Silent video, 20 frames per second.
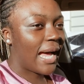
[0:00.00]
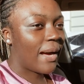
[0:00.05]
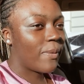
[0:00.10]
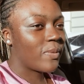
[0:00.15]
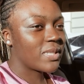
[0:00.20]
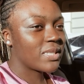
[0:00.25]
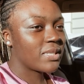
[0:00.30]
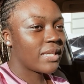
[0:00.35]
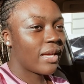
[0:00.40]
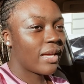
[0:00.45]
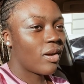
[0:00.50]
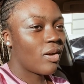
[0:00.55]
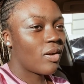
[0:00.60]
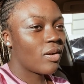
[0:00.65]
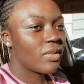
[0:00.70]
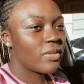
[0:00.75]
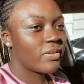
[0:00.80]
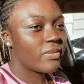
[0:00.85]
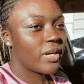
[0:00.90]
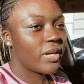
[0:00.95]
I was like,
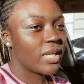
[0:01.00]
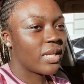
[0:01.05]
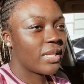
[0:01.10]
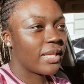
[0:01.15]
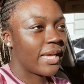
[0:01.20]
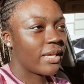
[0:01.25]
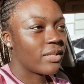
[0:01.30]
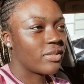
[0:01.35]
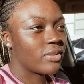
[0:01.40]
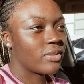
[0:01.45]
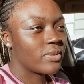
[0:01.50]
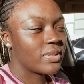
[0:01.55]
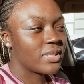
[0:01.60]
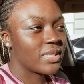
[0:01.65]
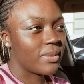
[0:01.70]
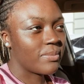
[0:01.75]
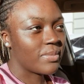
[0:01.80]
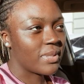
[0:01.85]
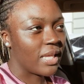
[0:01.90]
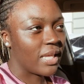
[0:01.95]
oh, Loretta, like, do
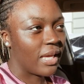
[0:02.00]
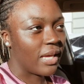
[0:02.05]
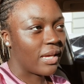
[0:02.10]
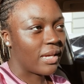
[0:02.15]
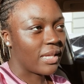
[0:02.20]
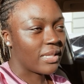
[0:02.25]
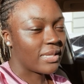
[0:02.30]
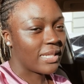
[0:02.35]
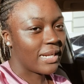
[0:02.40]
something.